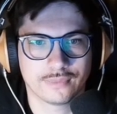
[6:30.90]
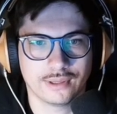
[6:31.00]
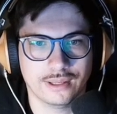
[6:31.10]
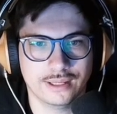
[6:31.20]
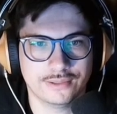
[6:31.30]

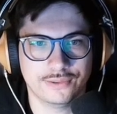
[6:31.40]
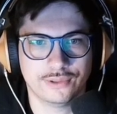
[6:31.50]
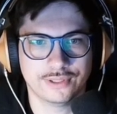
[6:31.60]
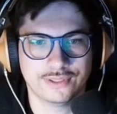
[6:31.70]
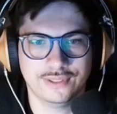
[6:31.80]
As you
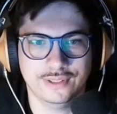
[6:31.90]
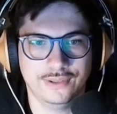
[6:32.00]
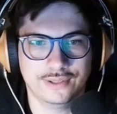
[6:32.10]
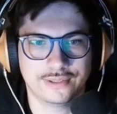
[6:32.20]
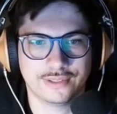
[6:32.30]
can see,
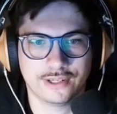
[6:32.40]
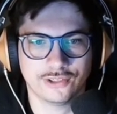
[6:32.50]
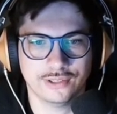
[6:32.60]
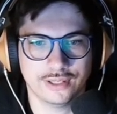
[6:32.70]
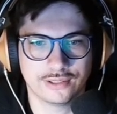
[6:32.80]
the
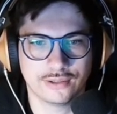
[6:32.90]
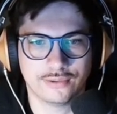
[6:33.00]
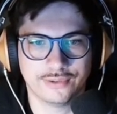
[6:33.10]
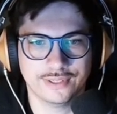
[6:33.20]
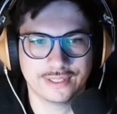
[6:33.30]
transaction has
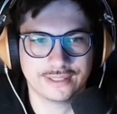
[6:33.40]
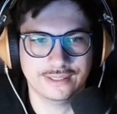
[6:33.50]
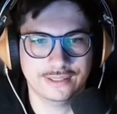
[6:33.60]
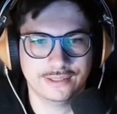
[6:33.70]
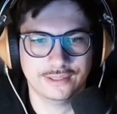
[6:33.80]
already
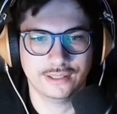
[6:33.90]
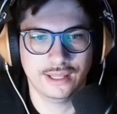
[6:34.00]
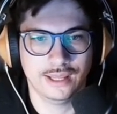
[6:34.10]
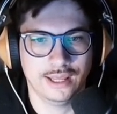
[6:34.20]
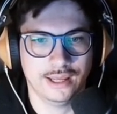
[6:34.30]
succeeded,
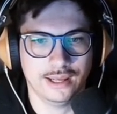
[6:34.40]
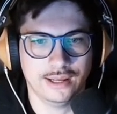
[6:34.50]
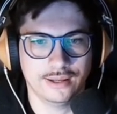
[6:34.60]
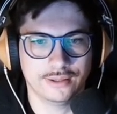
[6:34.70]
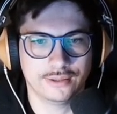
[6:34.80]

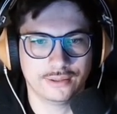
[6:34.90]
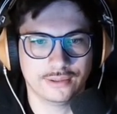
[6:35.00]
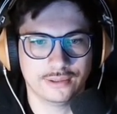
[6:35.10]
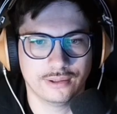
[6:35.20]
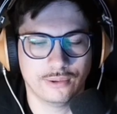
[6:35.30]
and
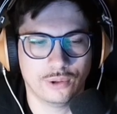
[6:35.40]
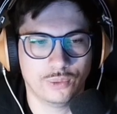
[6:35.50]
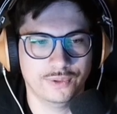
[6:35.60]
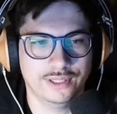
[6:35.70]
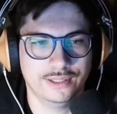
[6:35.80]
all
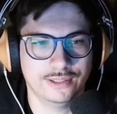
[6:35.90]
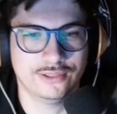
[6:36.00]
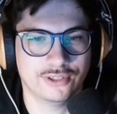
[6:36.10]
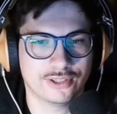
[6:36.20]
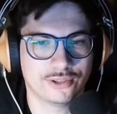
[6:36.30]
we need is
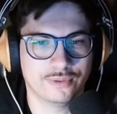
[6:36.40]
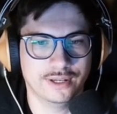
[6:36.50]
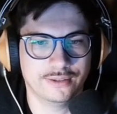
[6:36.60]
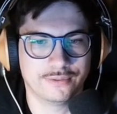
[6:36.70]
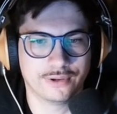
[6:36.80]
just to
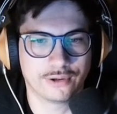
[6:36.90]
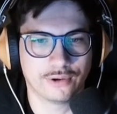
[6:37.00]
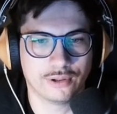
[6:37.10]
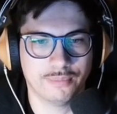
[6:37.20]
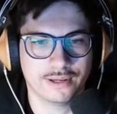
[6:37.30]
wait for a
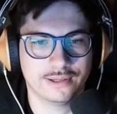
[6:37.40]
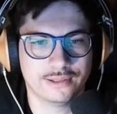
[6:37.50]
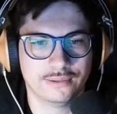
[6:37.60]
callback.